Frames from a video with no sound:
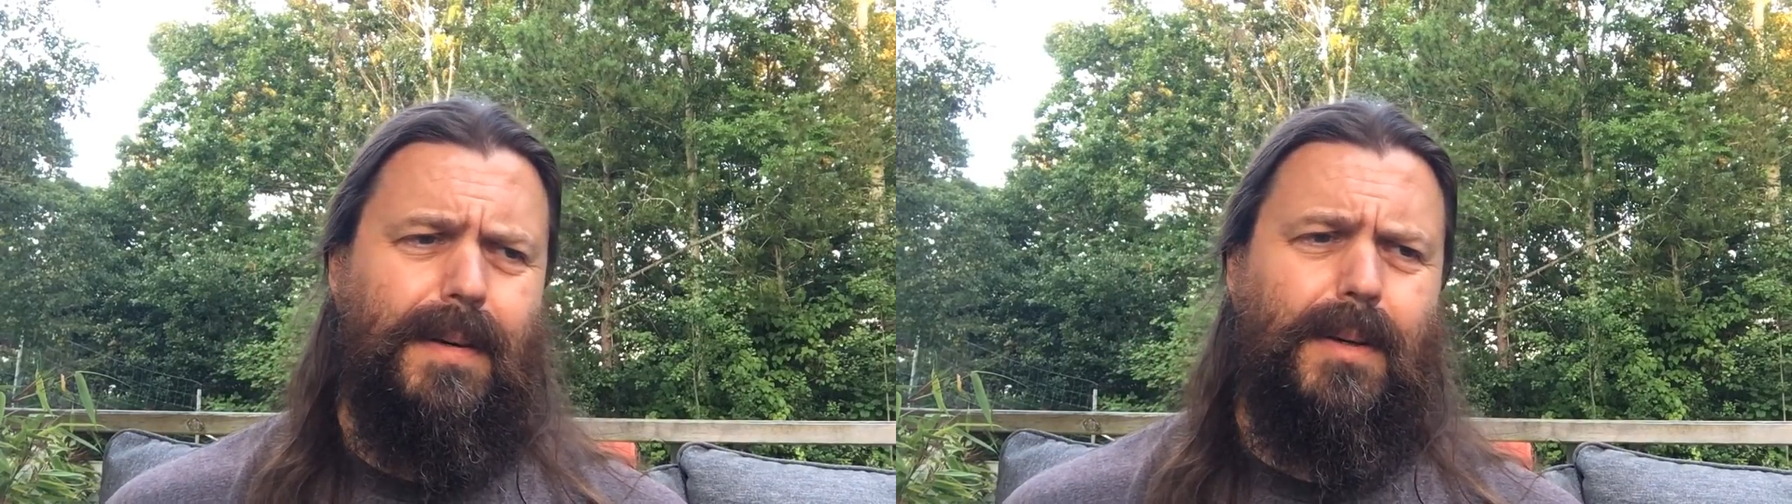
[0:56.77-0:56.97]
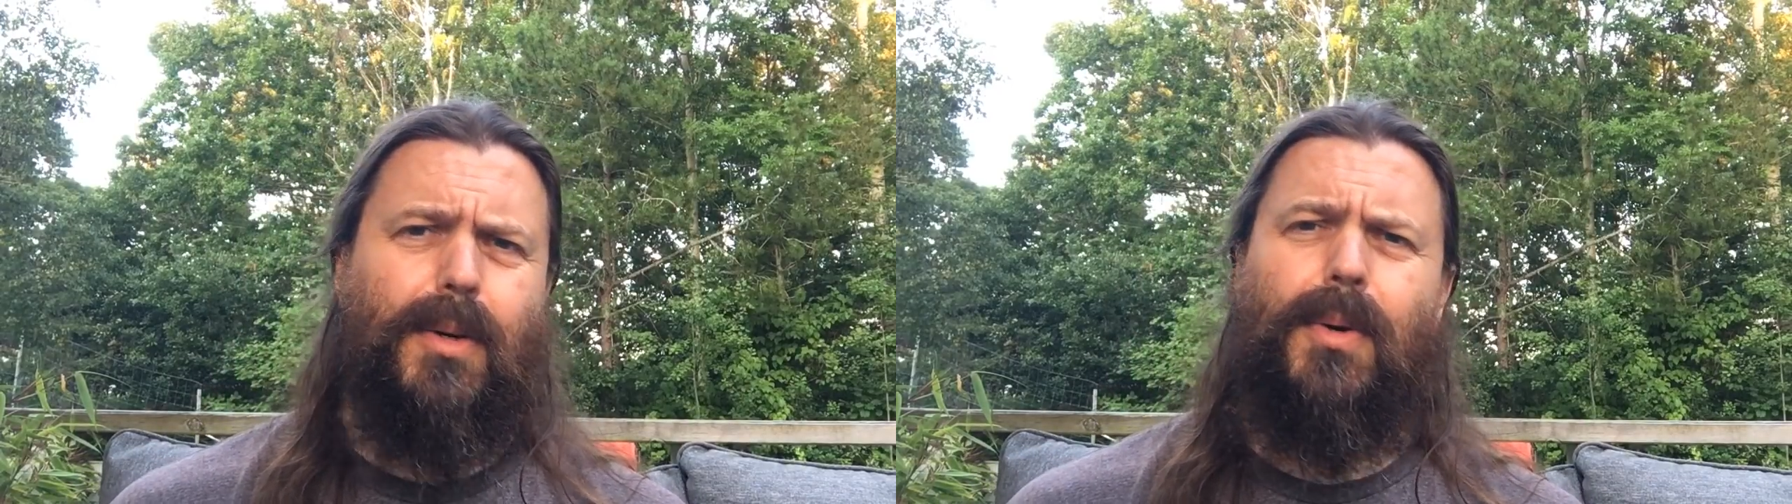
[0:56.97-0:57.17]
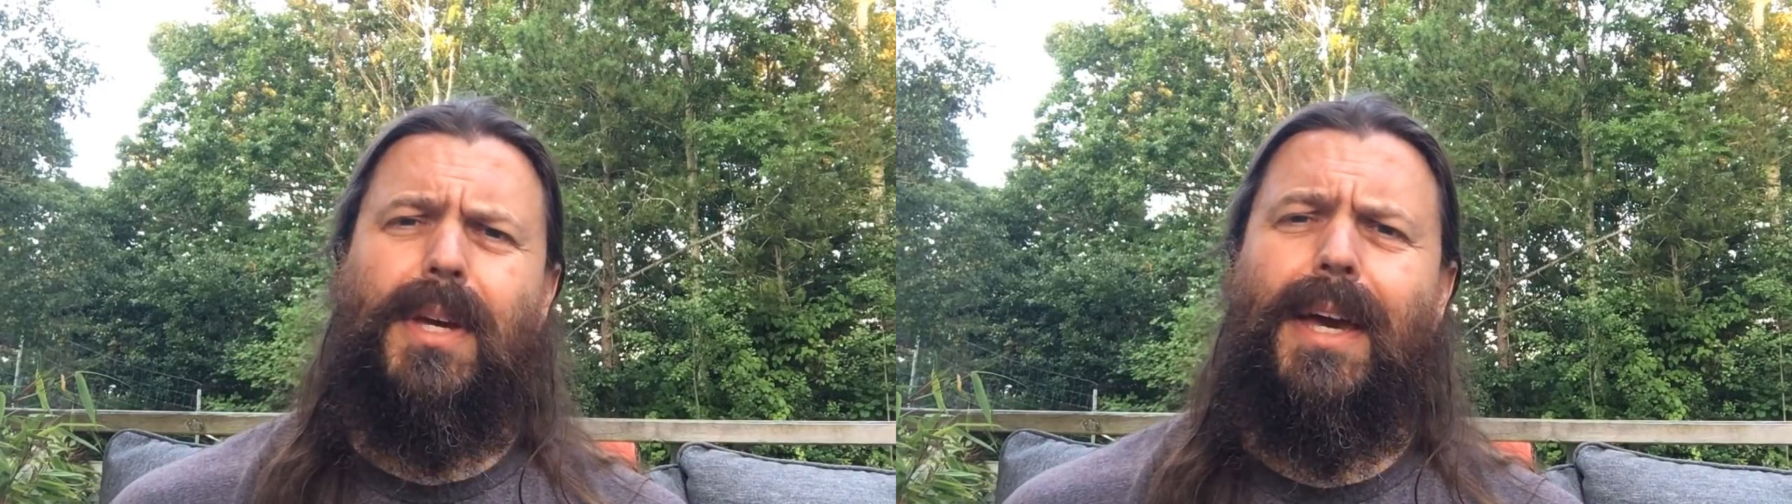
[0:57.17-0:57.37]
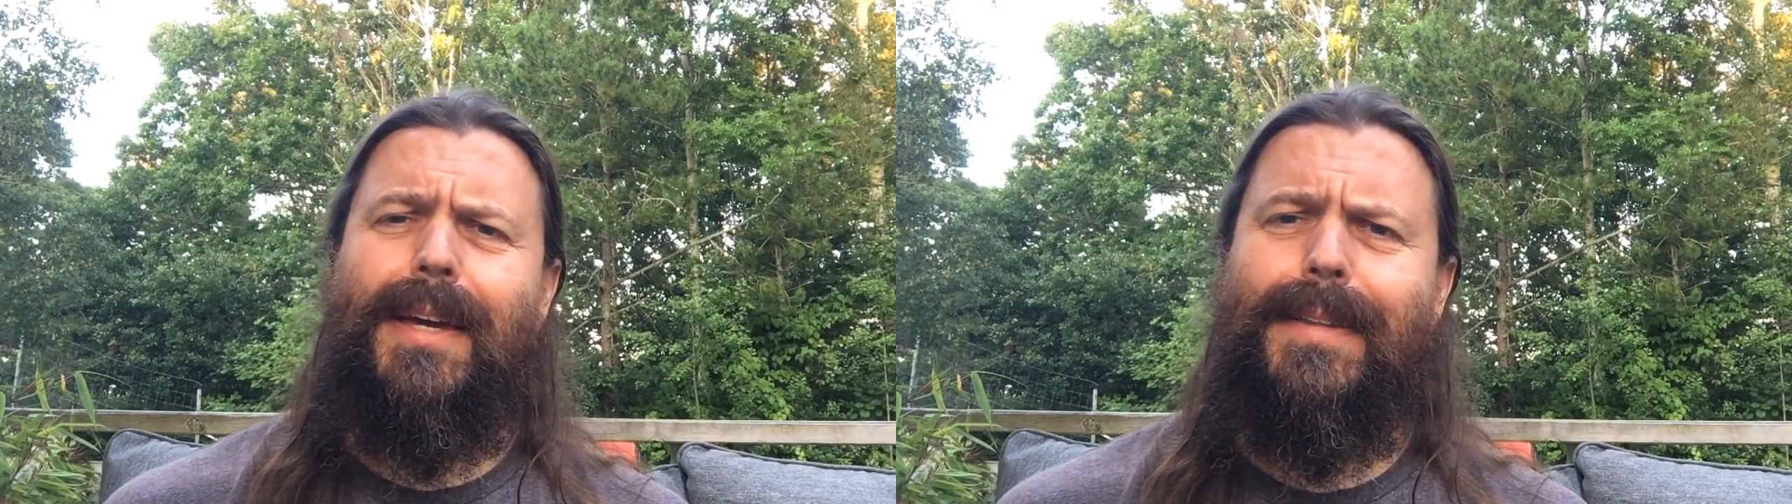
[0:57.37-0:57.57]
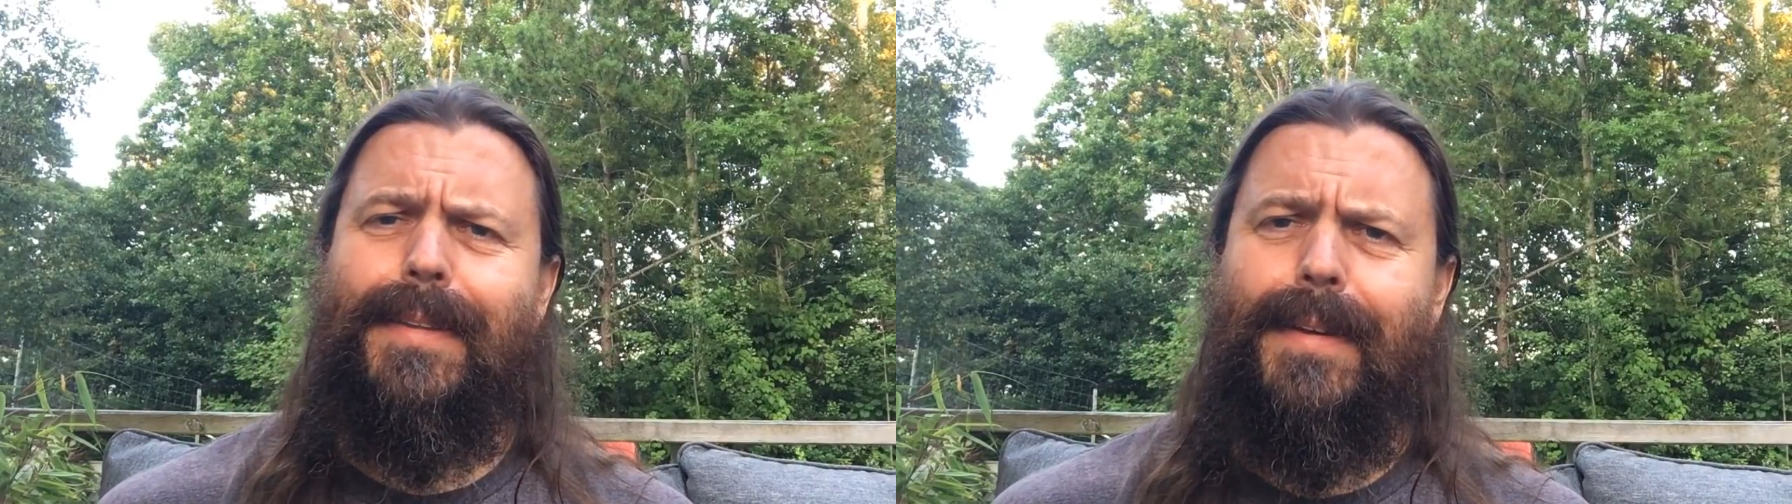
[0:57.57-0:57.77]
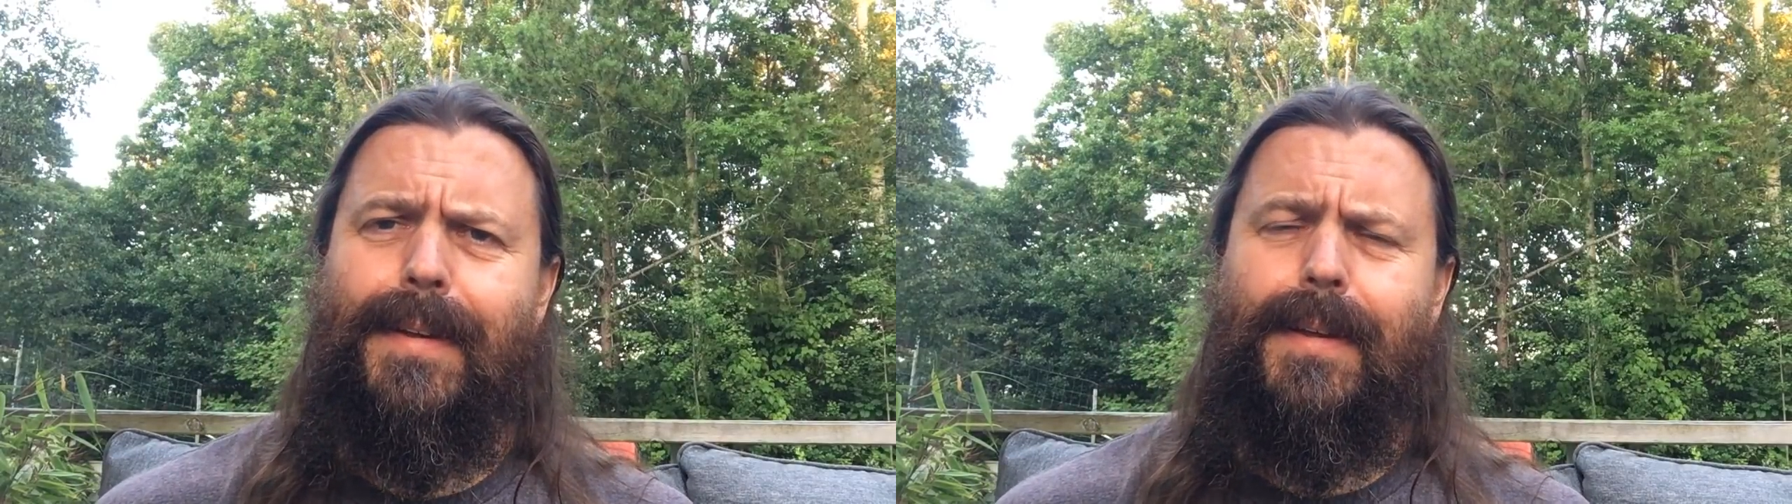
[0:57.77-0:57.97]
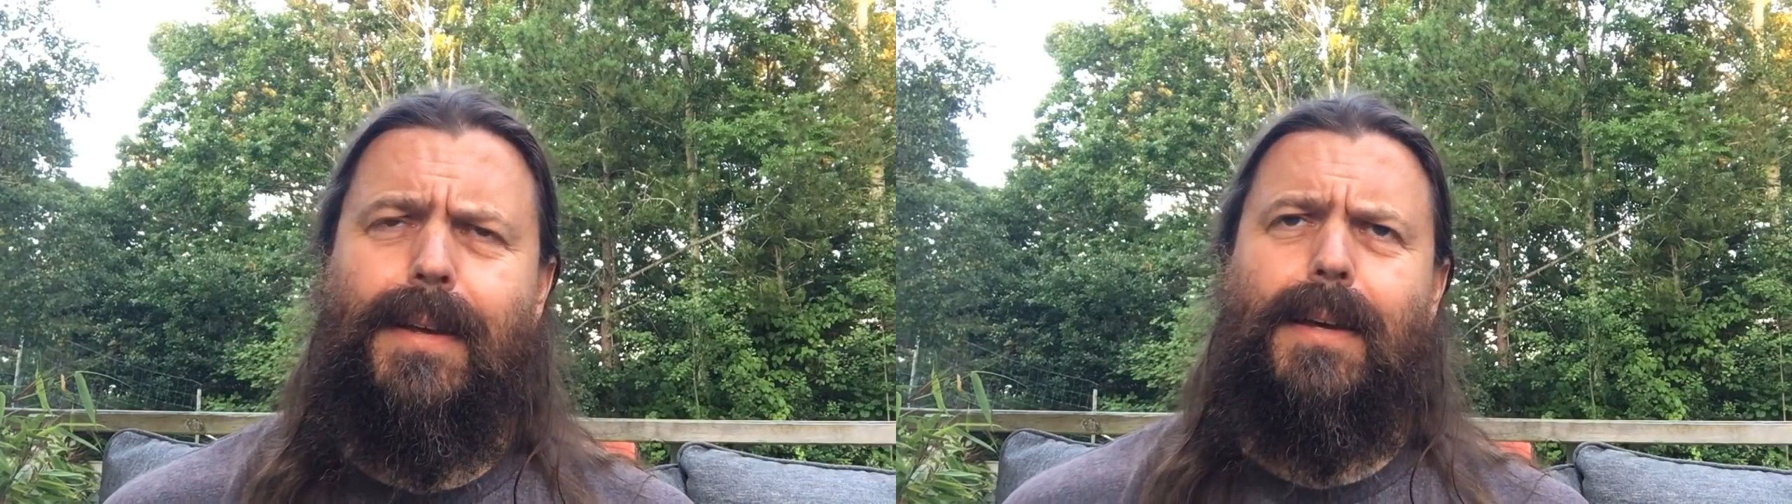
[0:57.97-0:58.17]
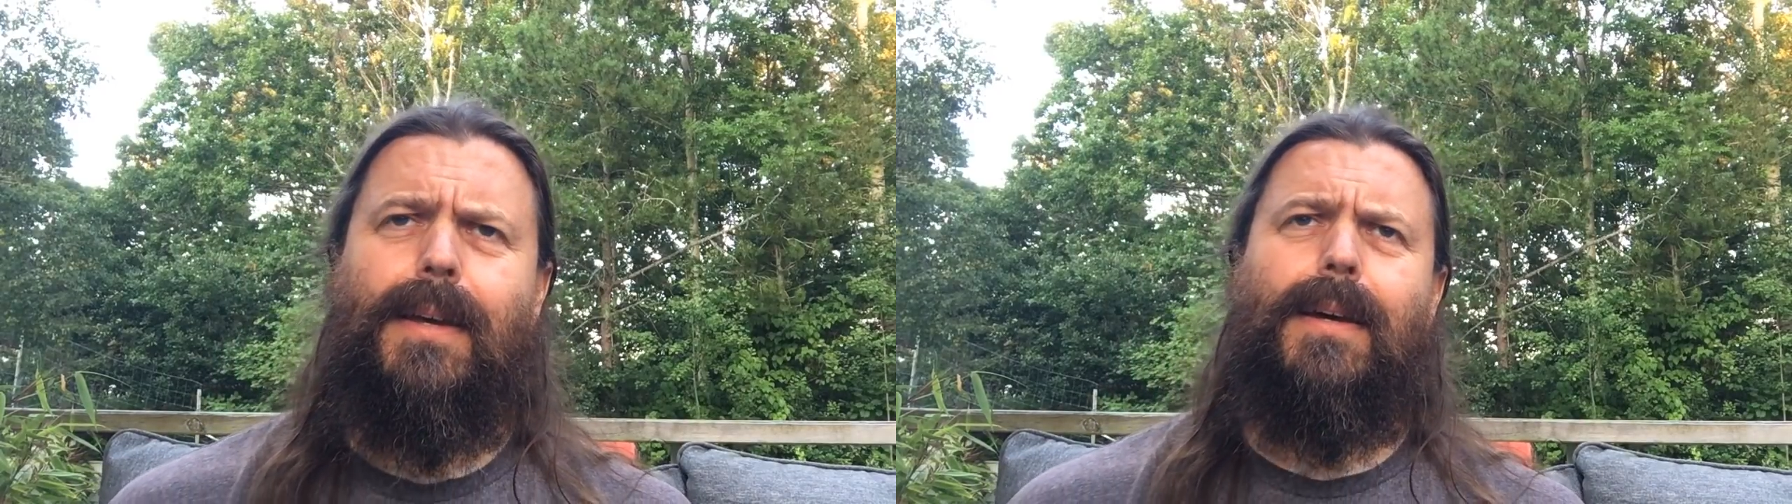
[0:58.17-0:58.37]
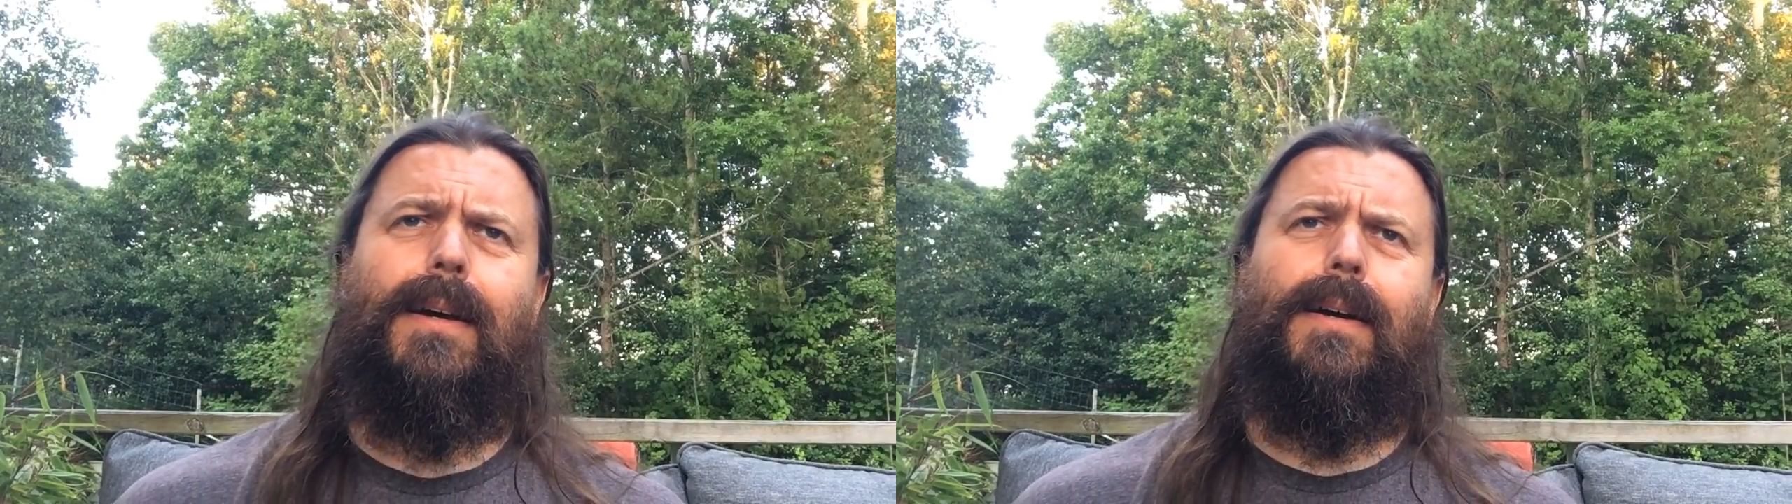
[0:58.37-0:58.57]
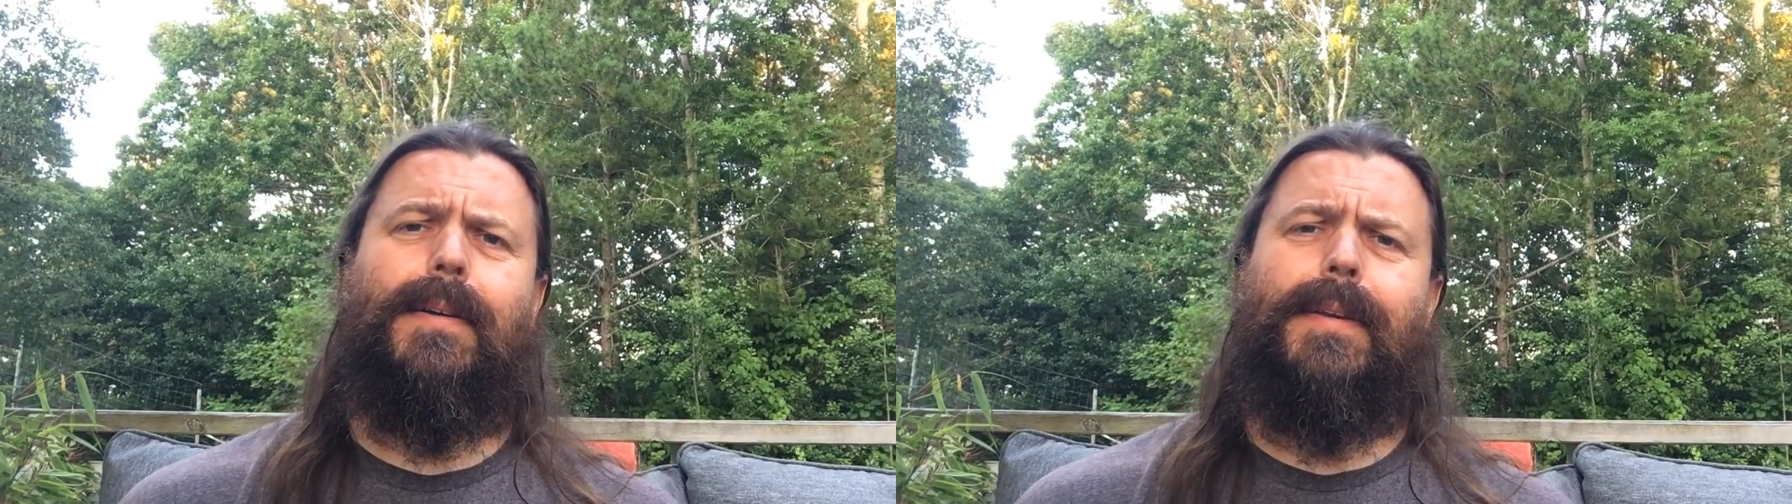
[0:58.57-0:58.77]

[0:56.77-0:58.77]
cocaine and